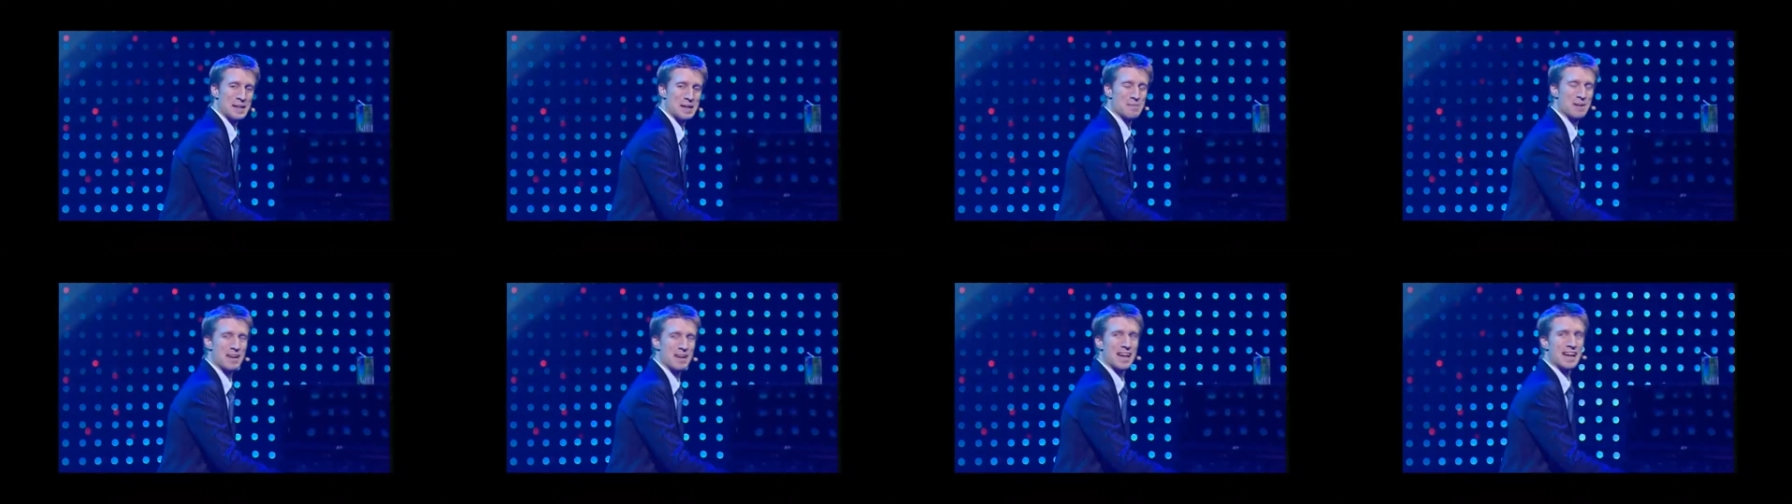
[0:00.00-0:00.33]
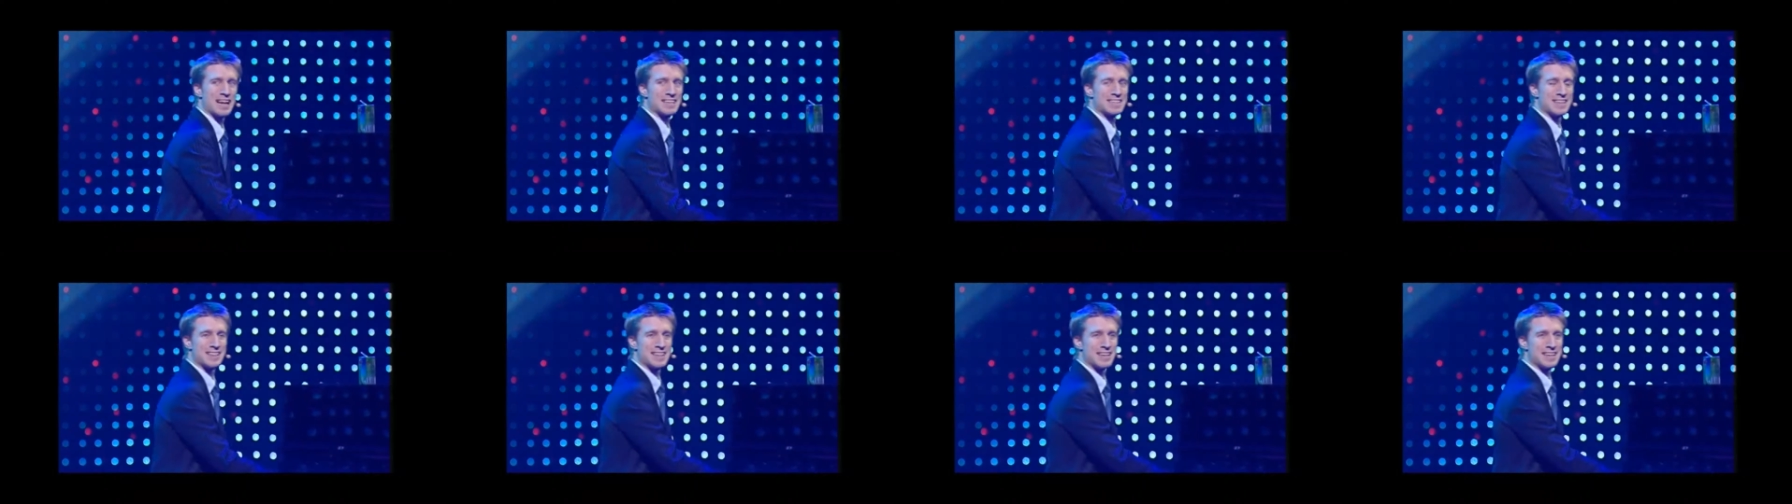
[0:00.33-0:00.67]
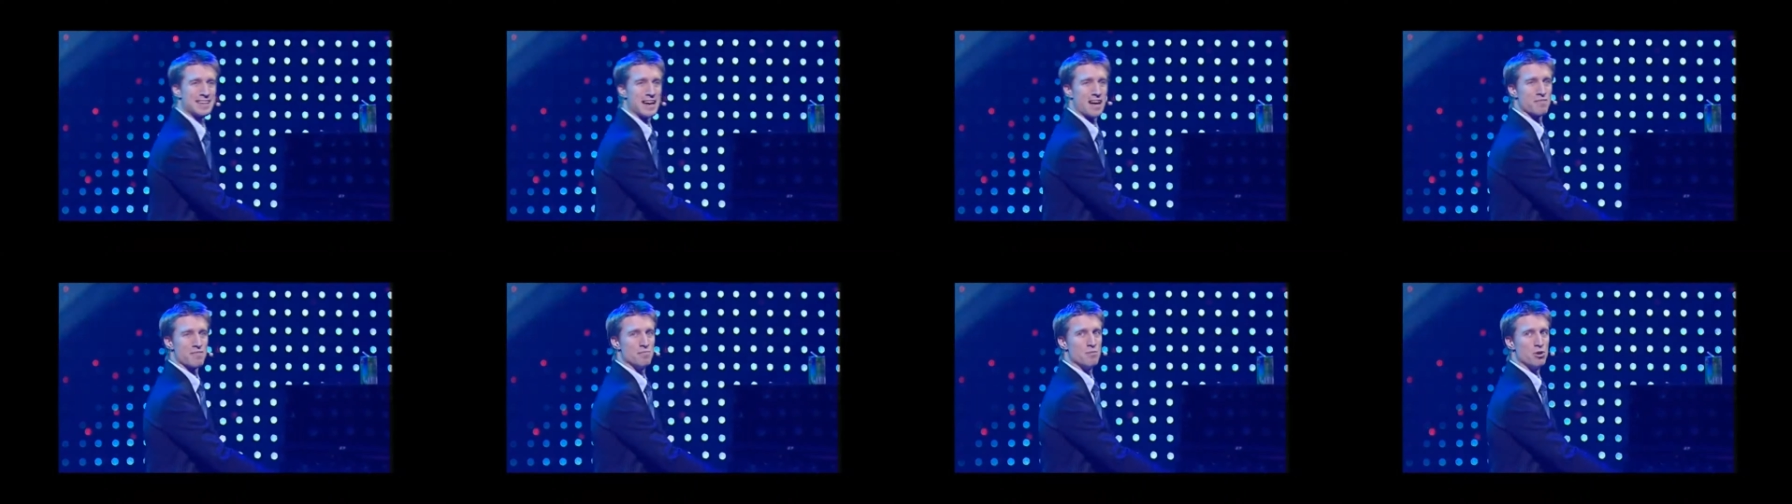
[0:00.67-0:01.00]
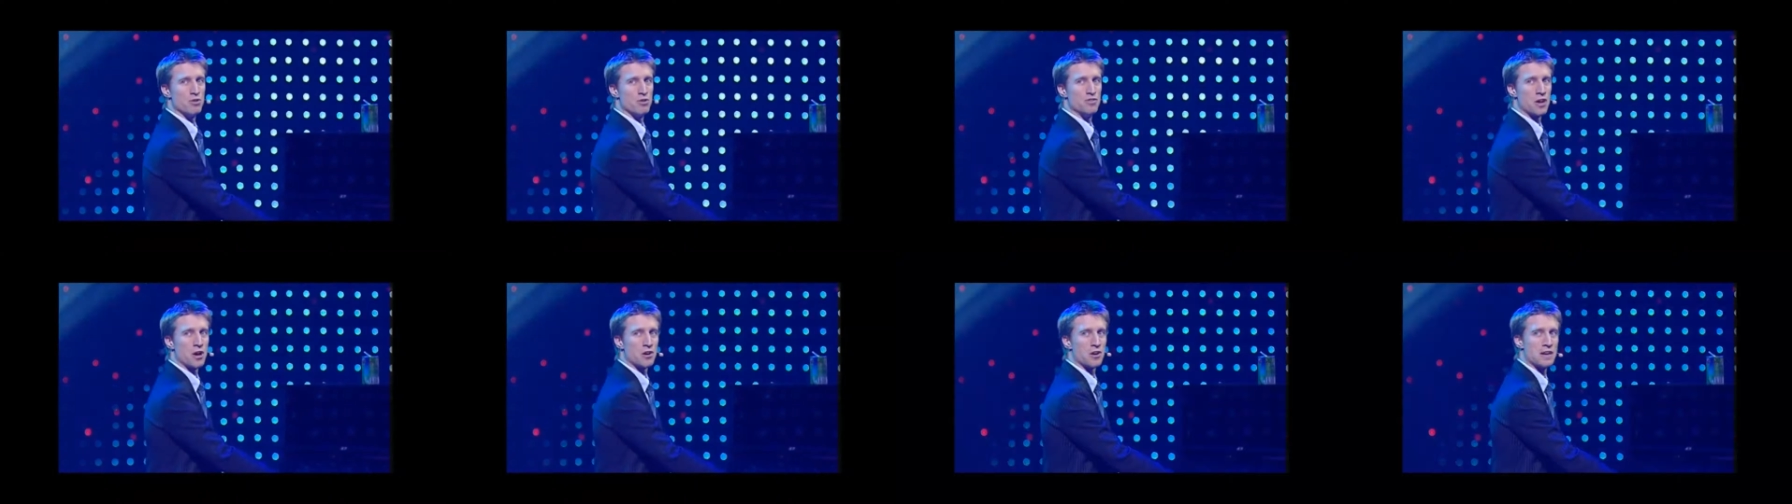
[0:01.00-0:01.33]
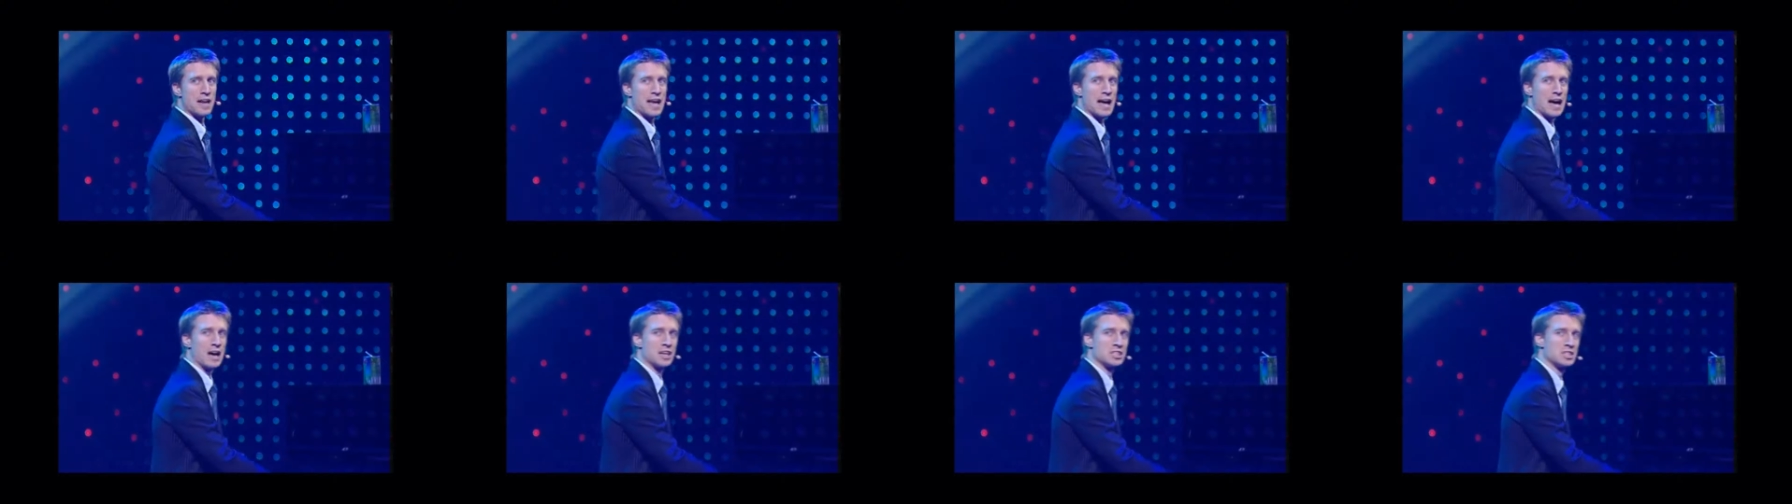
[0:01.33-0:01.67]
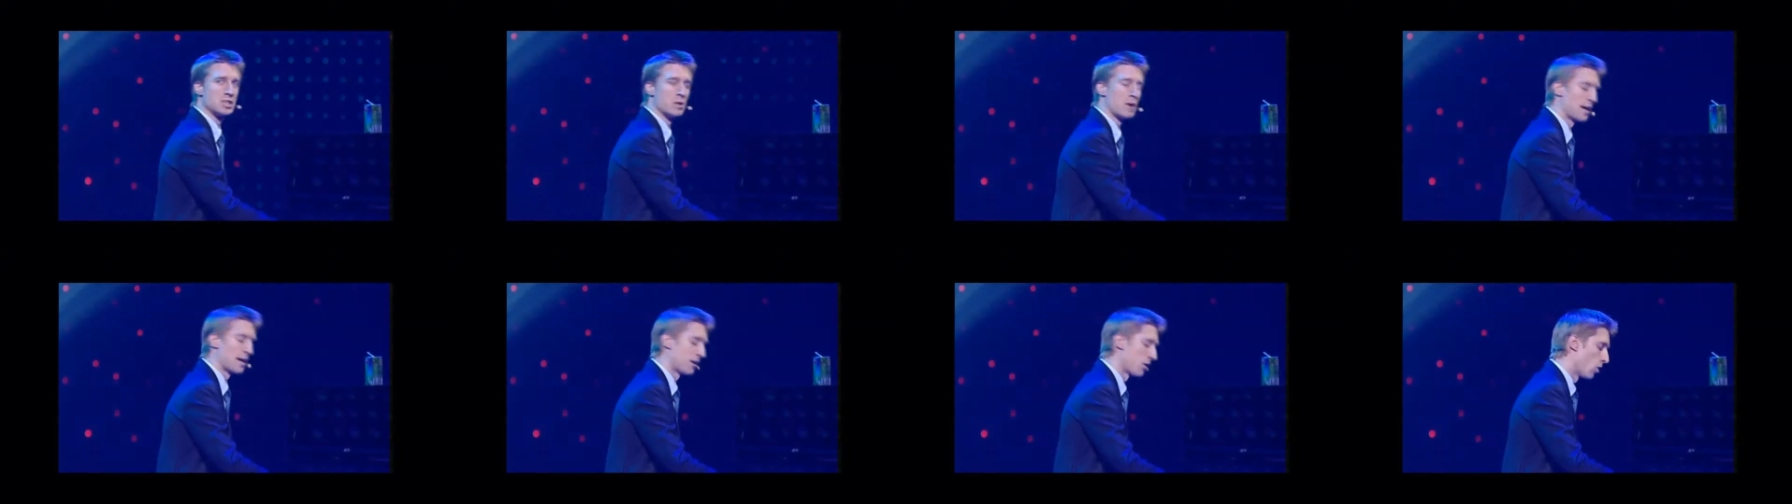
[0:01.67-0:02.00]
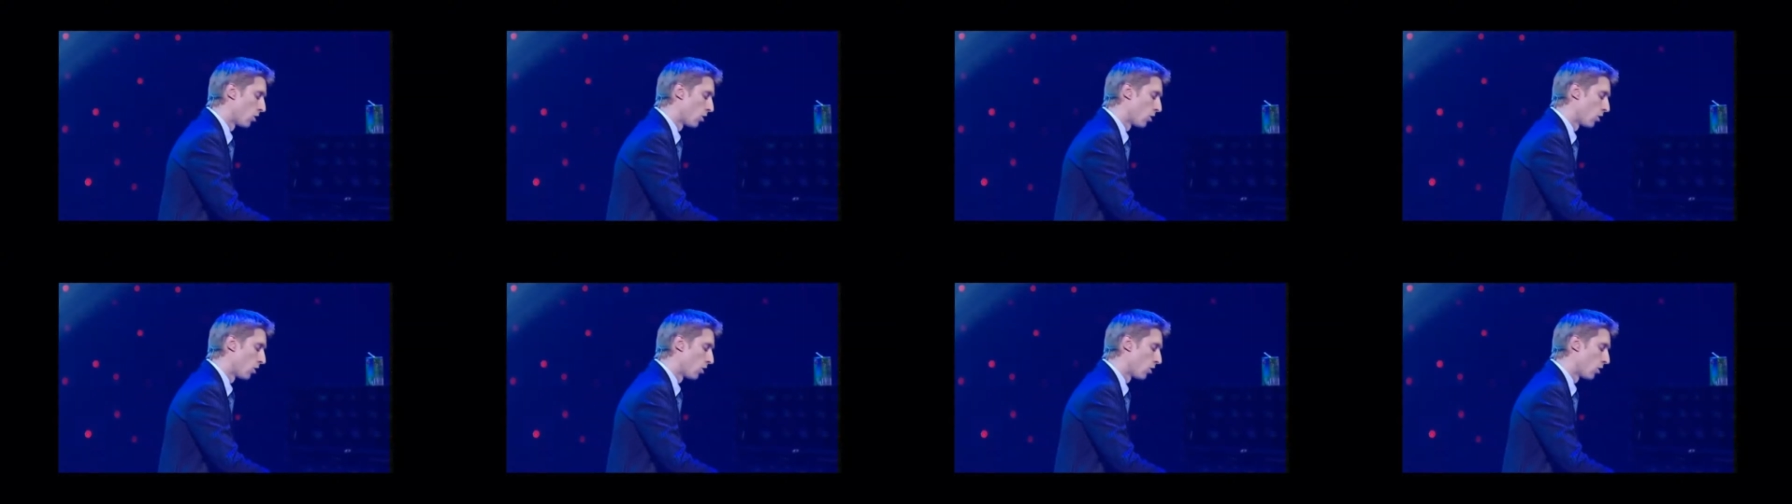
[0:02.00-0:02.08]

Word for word: But I like to think I've moved on now, so I no